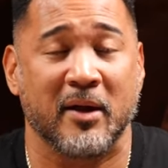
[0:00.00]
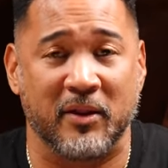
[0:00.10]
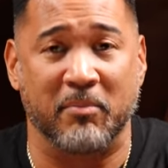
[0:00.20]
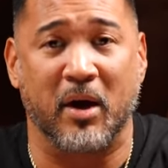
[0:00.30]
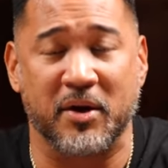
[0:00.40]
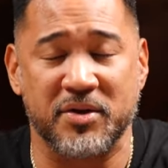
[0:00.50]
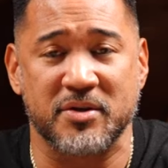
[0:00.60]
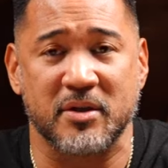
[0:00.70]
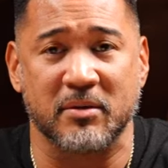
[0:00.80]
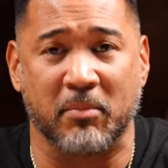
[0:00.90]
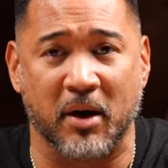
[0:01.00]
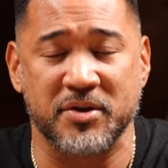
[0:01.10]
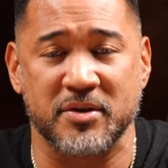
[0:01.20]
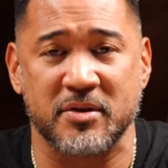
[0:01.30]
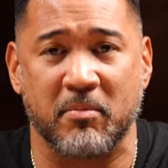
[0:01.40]
The margins,
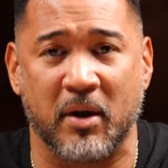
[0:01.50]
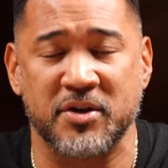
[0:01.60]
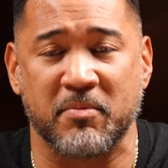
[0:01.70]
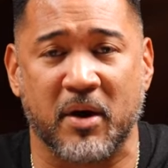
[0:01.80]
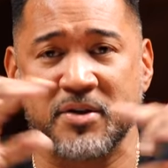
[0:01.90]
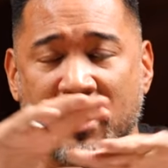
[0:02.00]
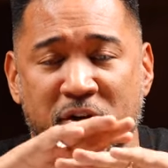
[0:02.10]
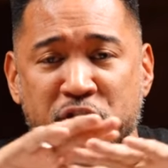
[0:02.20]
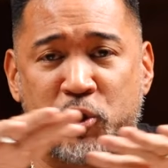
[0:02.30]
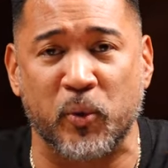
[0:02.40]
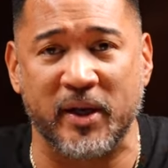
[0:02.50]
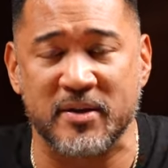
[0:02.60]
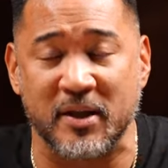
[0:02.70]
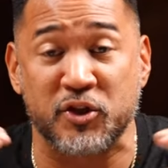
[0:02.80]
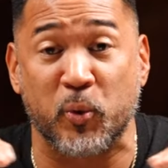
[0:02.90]
margins, margins, margins are
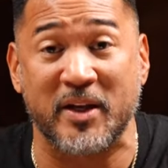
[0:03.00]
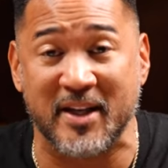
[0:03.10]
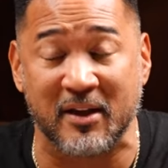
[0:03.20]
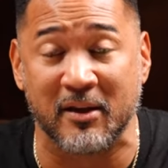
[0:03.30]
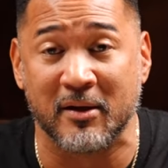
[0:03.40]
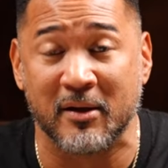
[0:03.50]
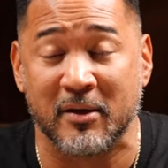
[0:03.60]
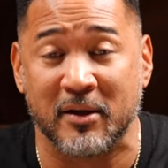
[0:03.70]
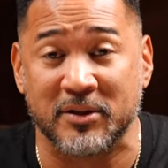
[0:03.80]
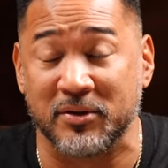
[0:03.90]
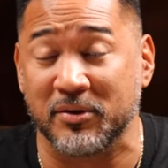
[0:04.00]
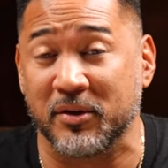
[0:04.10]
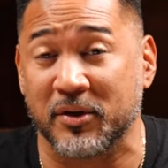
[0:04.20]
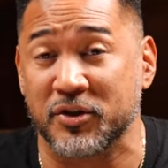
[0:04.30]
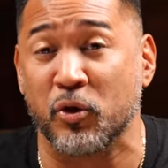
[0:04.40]
squeezed and squeezing to
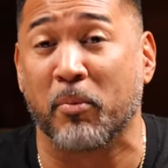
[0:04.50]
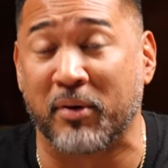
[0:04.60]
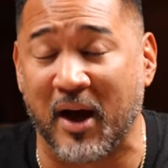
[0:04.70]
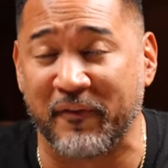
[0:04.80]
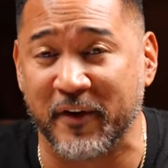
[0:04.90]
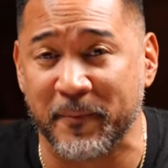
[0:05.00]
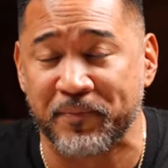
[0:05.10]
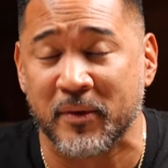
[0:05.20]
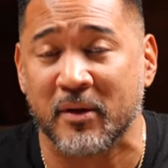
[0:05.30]
there's no profit.